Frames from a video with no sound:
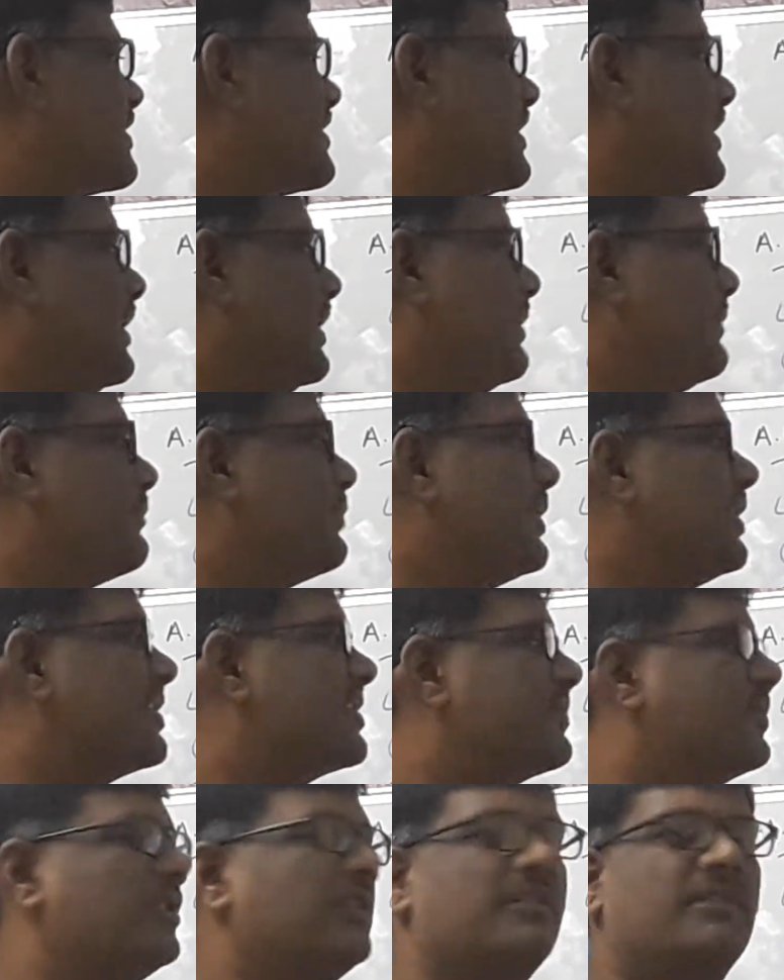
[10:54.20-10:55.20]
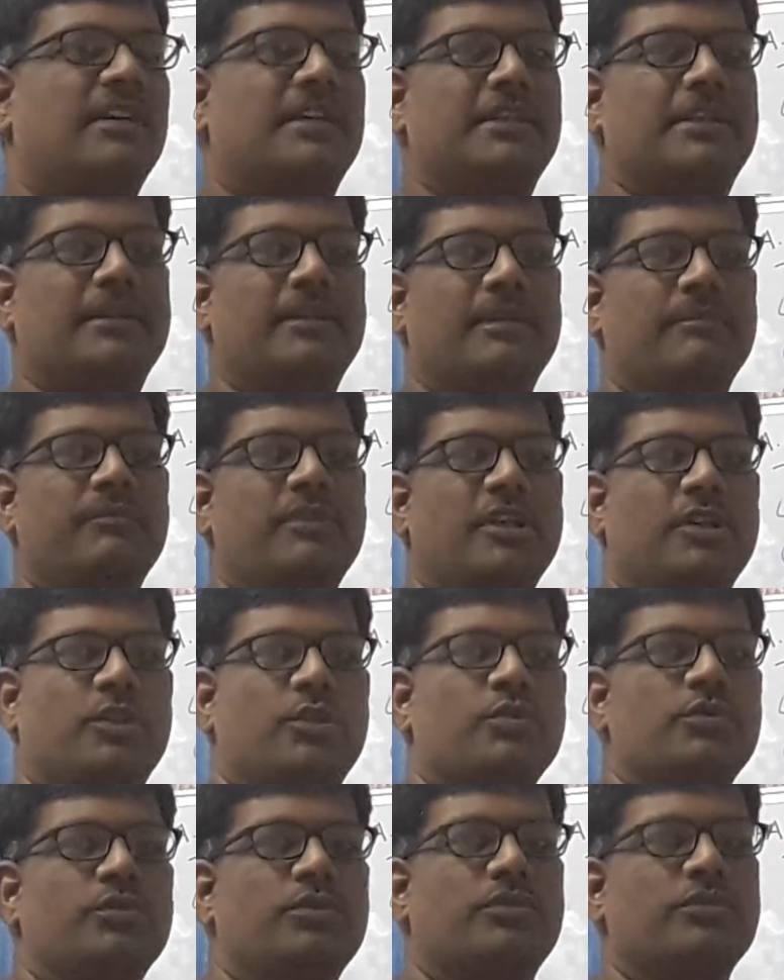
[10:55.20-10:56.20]
same principal quantum
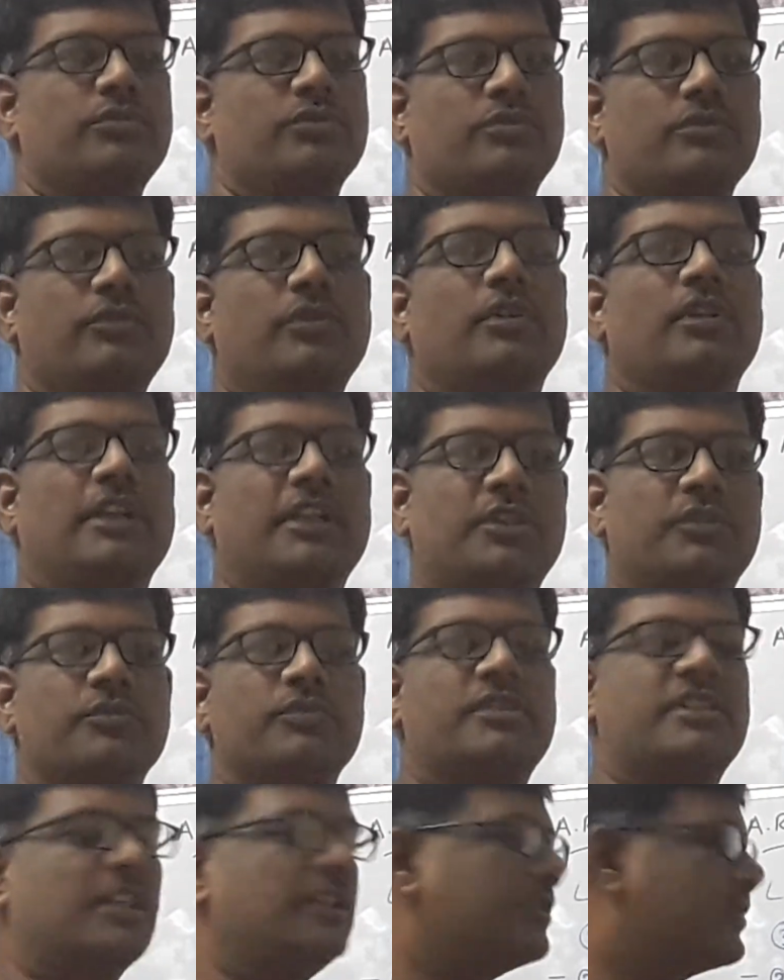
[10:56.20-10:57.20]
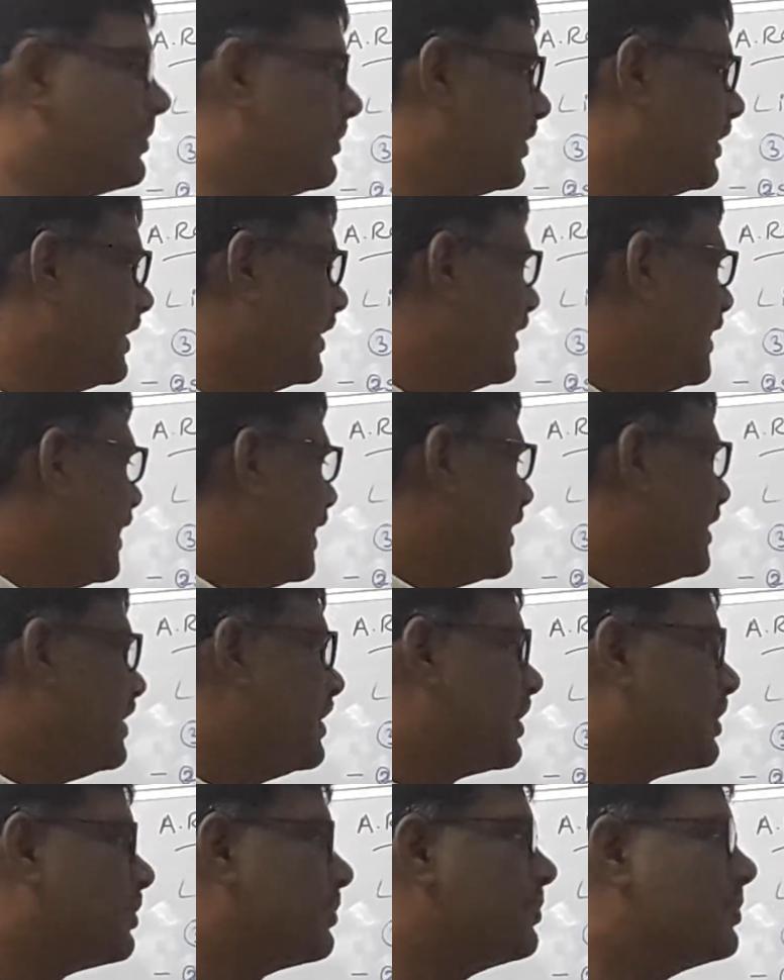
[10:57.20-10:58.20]
number 2, 2, 2 only, 2 shells only.
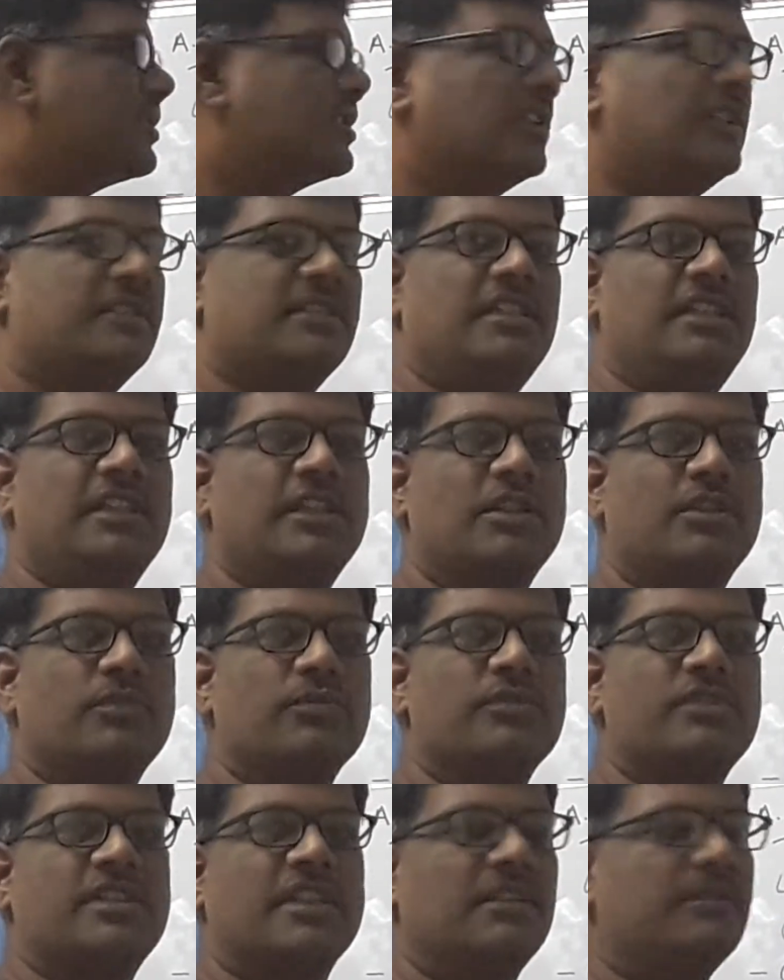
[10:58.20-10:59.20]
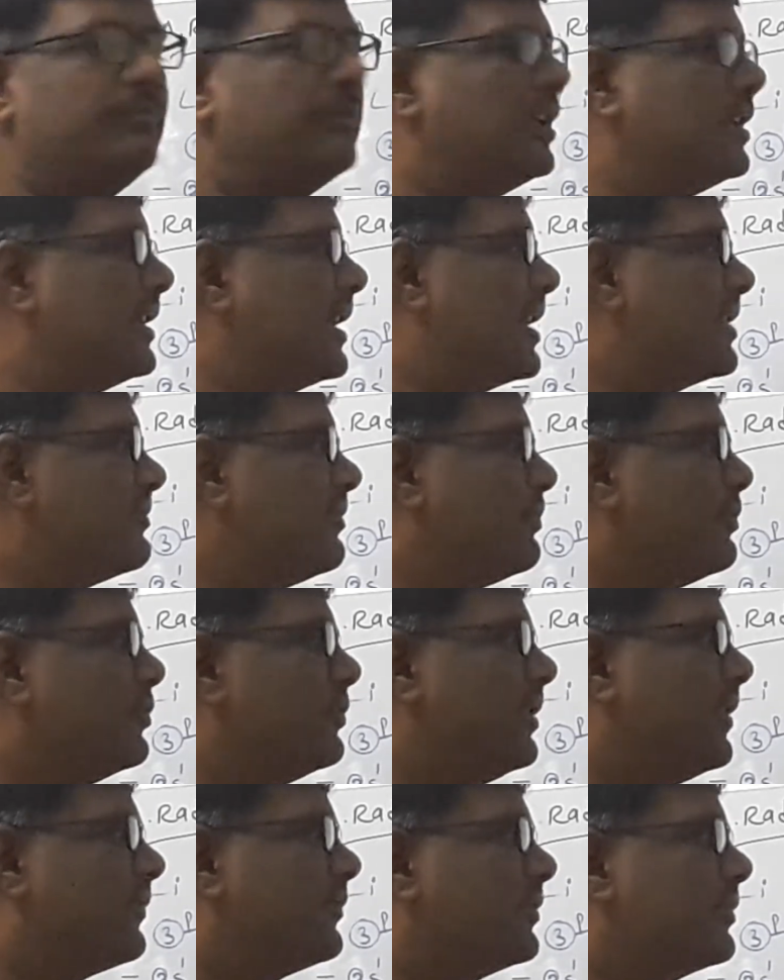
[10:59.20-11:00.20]
Here 2 shells, here 2 shells. But as we
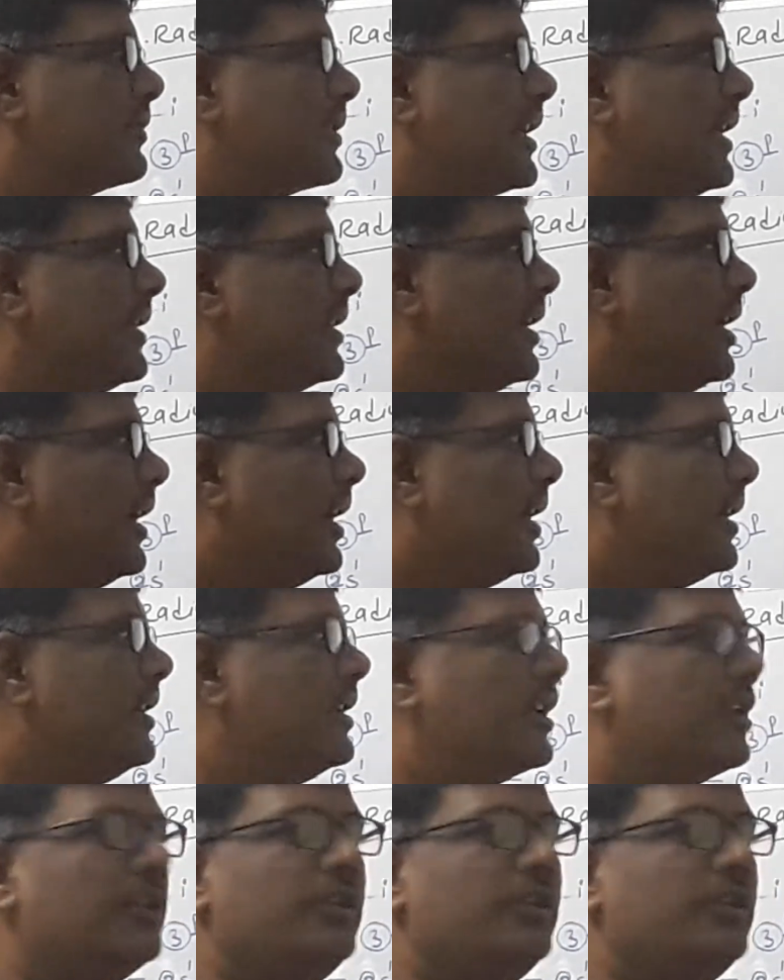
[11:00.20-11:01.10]
move left to right, here